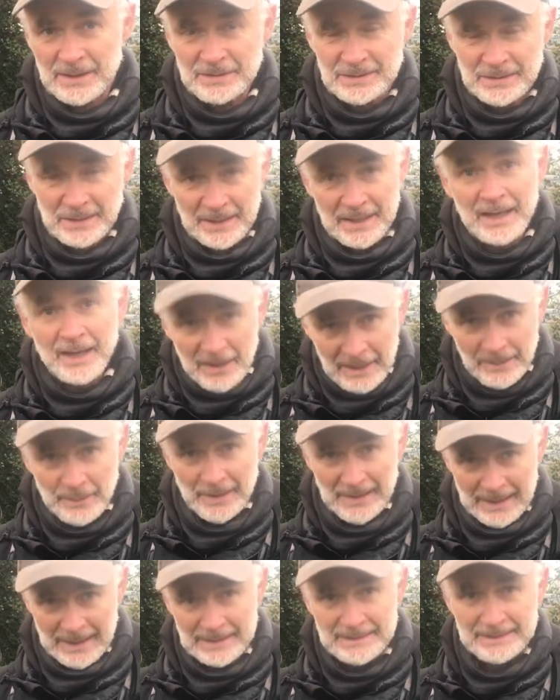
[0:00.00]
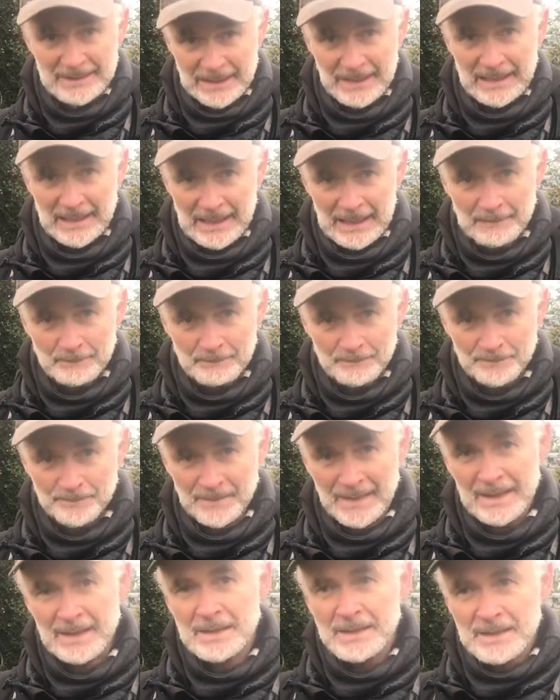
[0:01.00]
so they're hibernating in
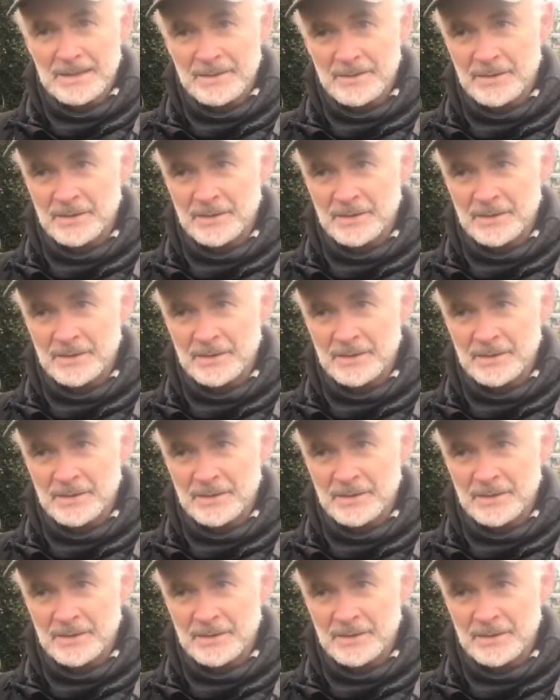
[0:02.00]
it.